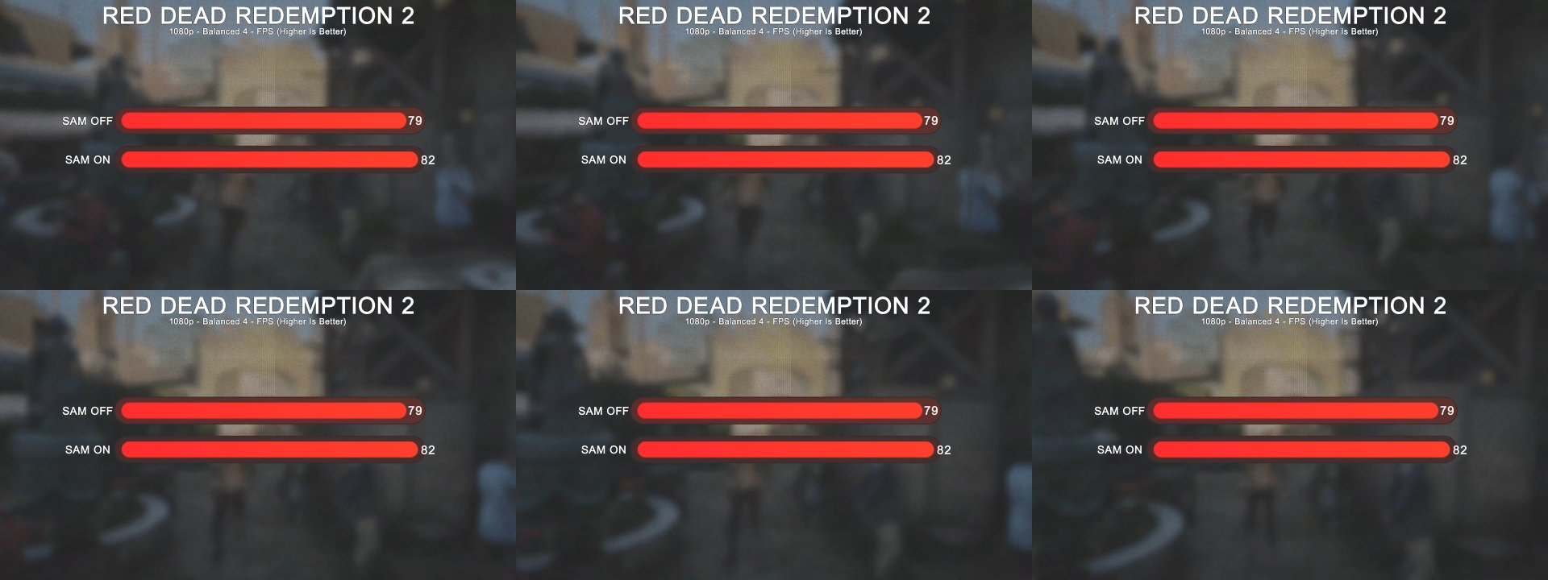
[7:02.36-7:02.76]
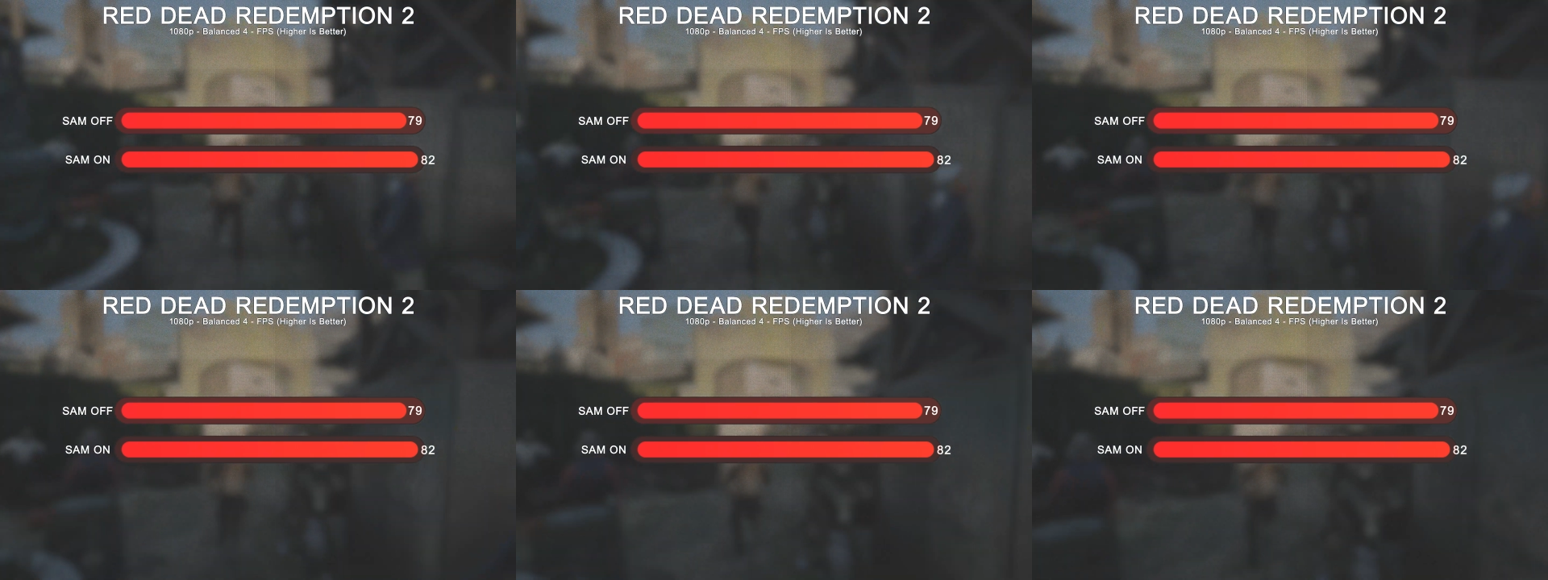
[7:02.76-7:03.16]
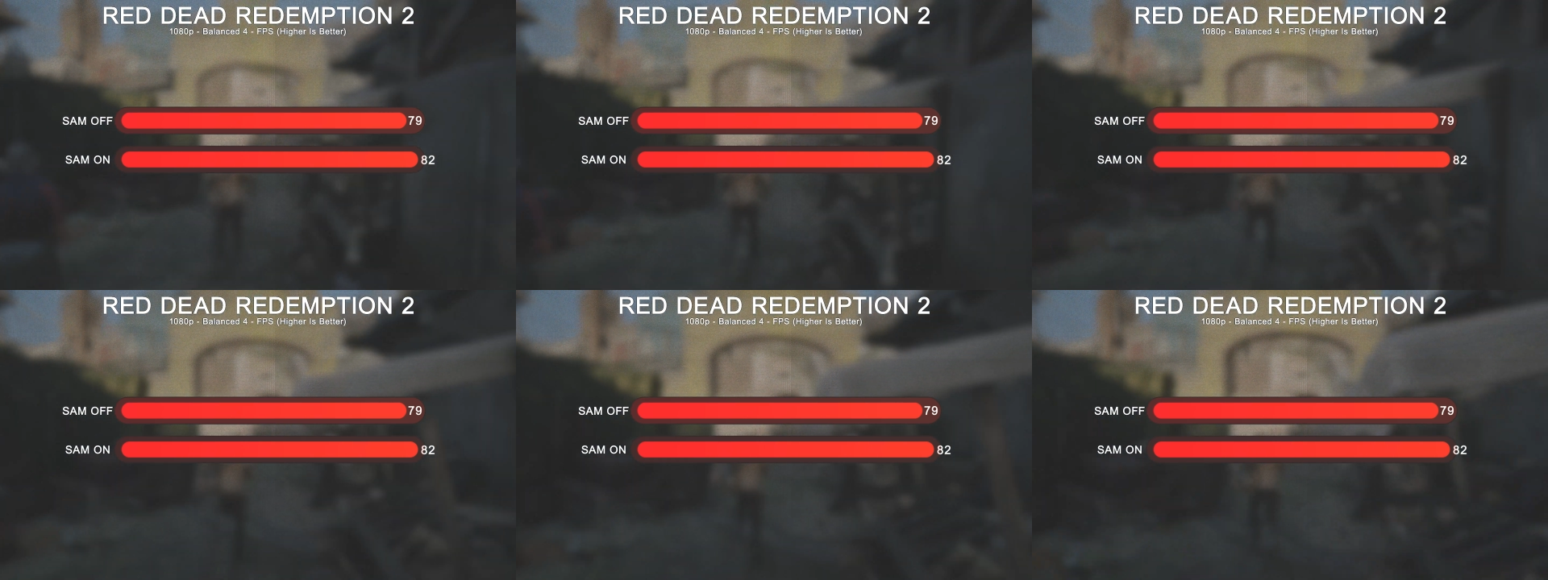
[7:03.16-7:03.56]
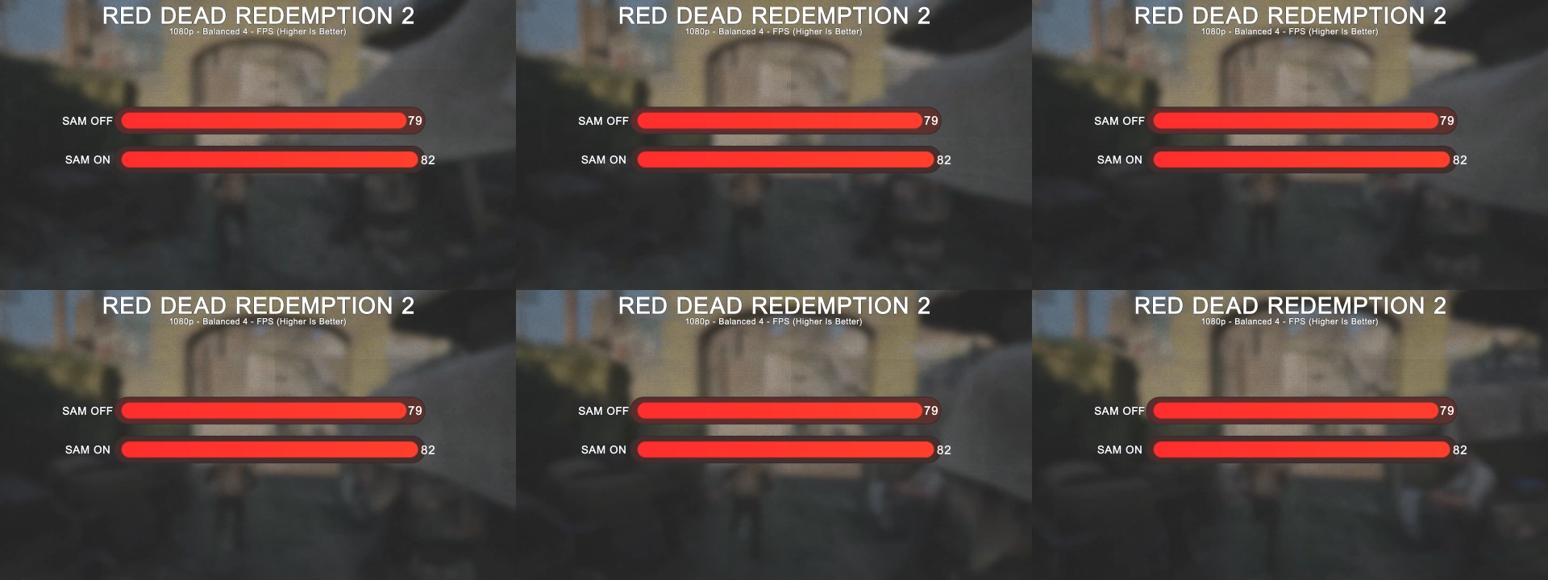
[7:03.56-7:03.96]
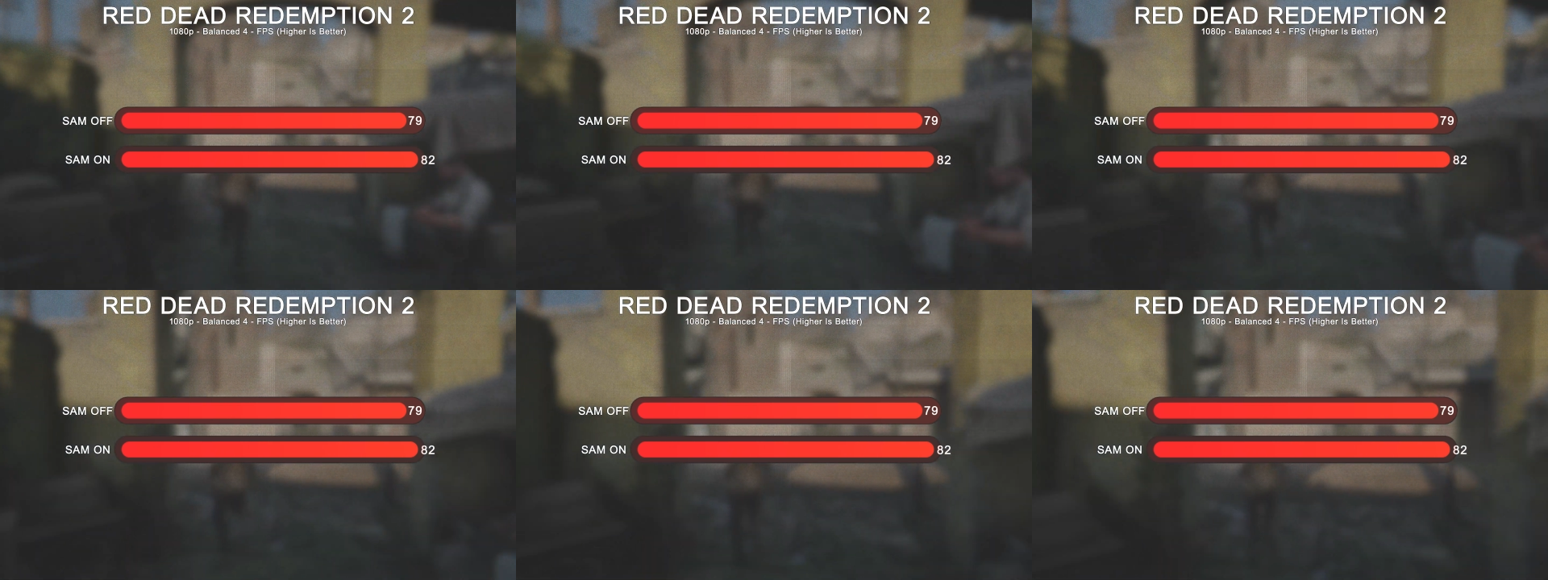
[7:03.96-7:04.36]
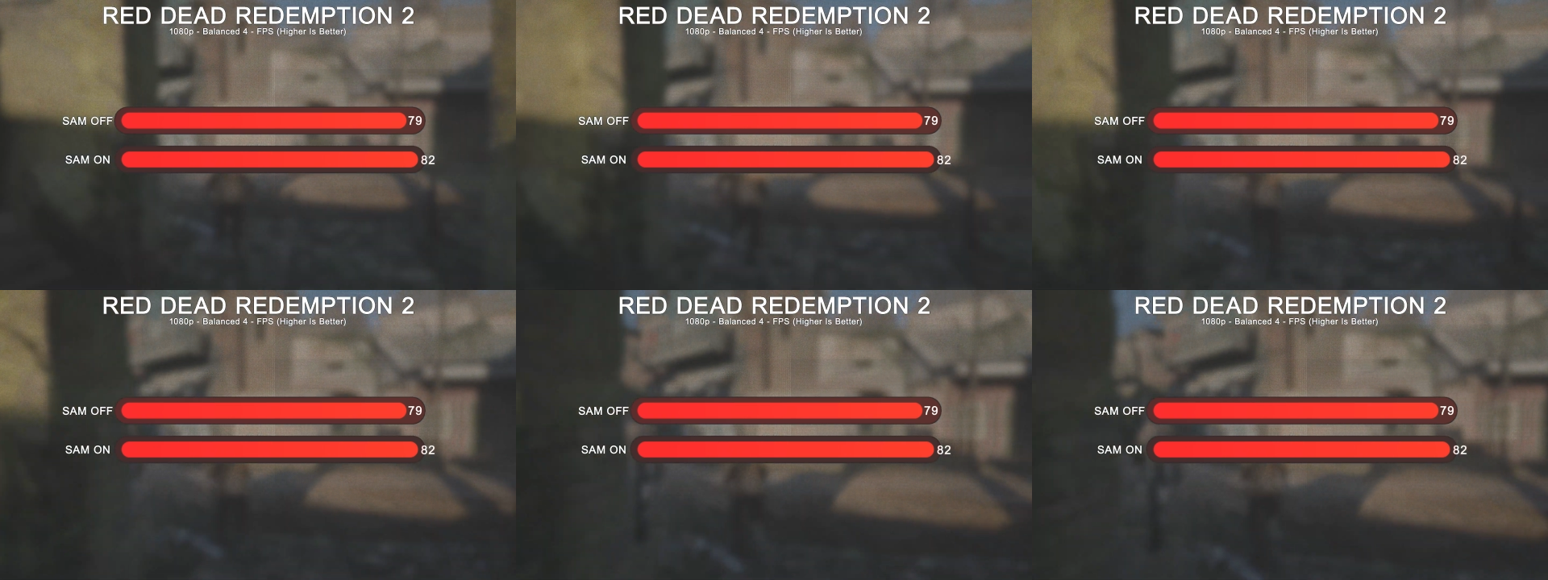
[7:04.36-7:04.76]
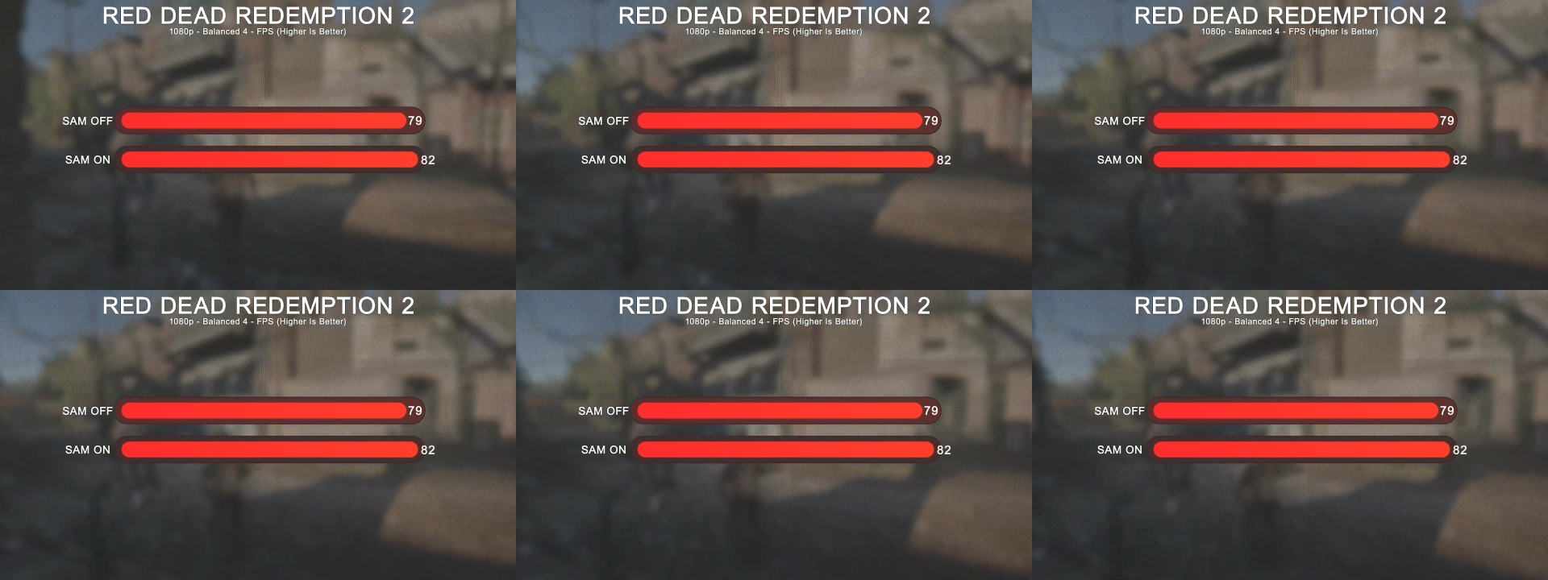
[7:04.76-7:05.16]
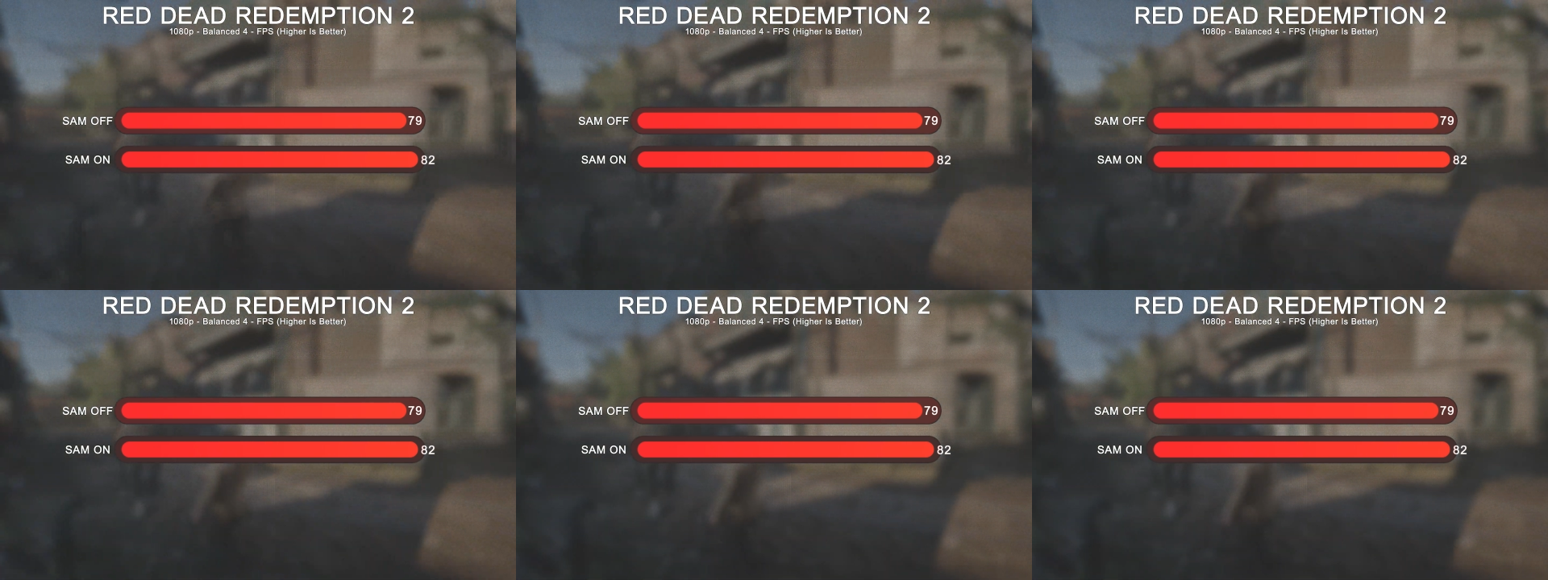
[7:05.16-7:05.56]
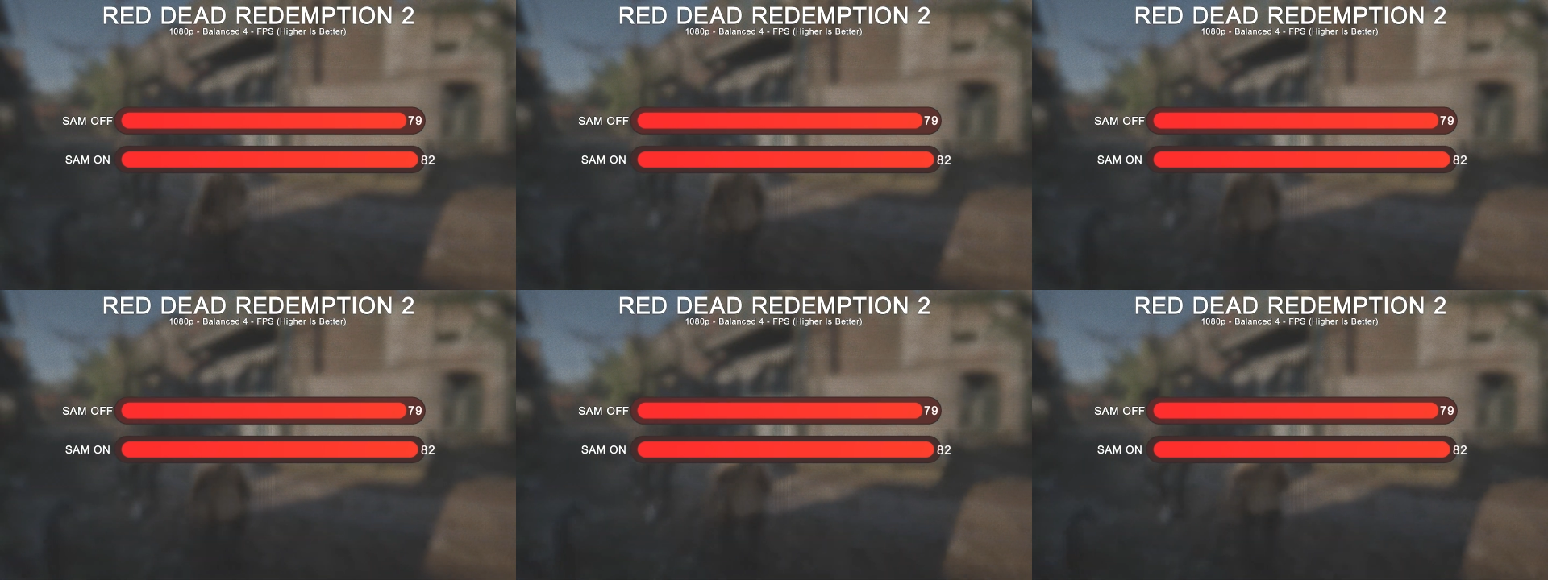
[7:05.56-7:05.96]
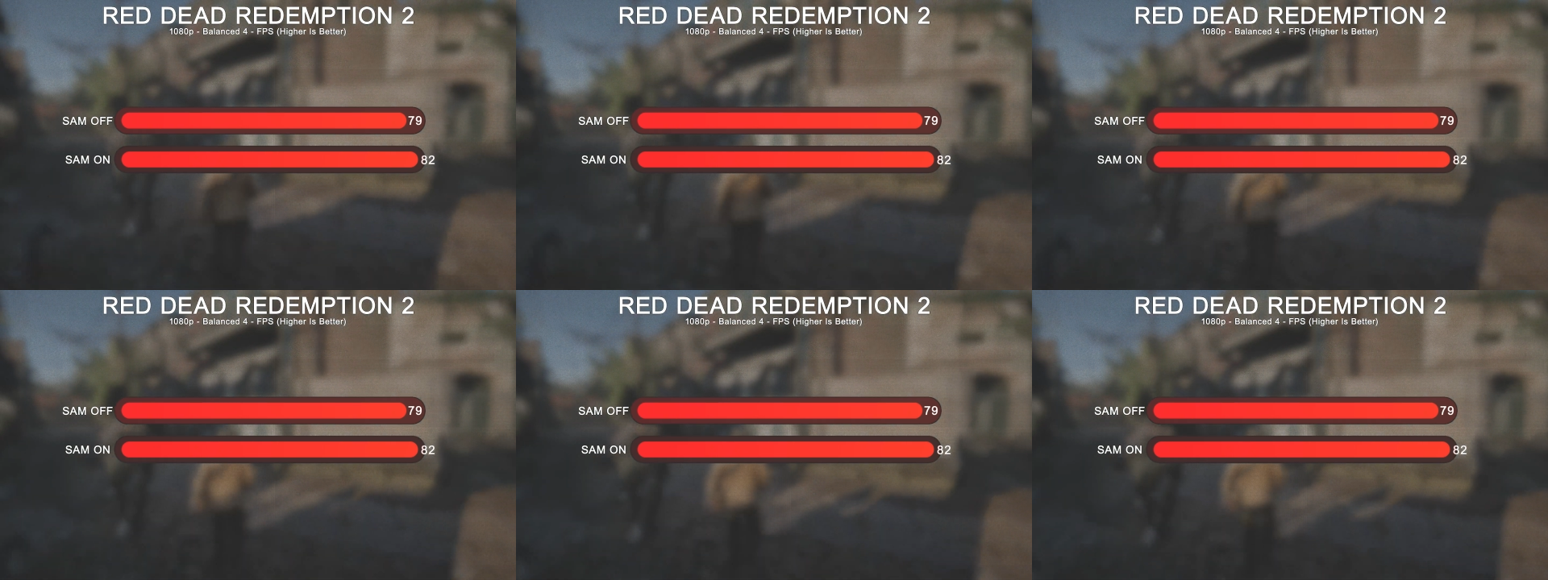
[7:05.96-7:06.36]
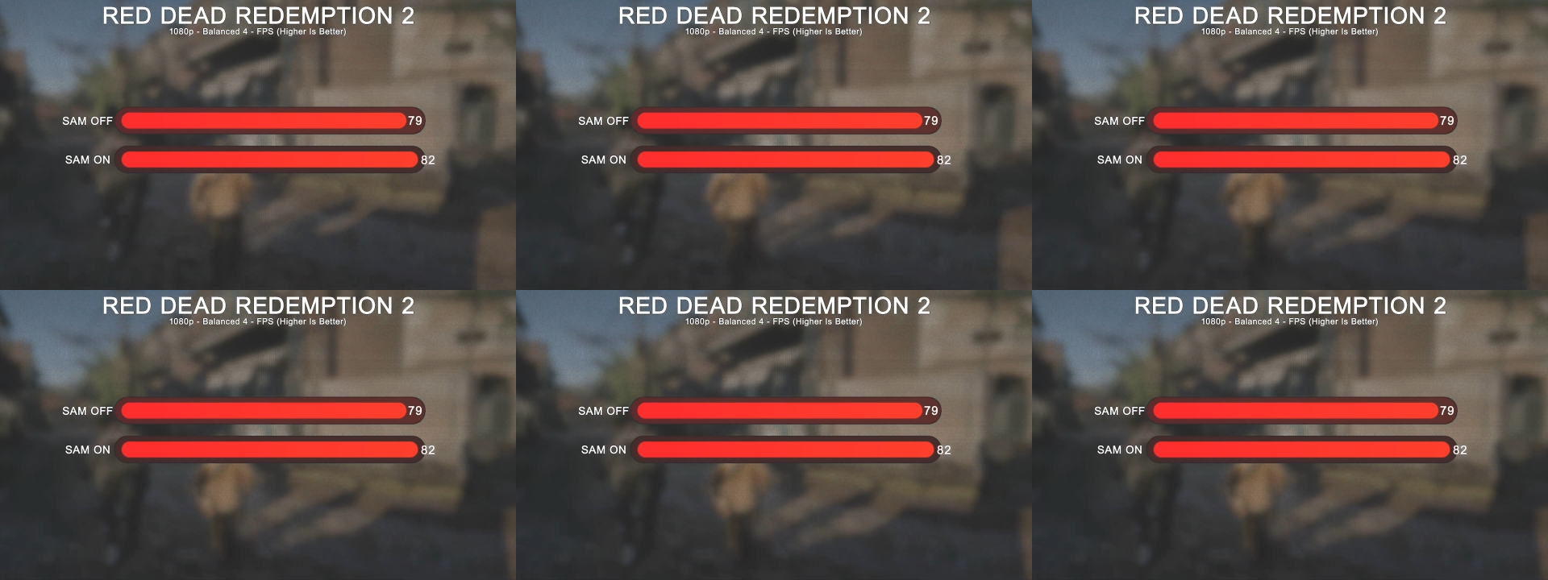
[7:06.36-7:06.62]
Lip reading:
(no speaker visible)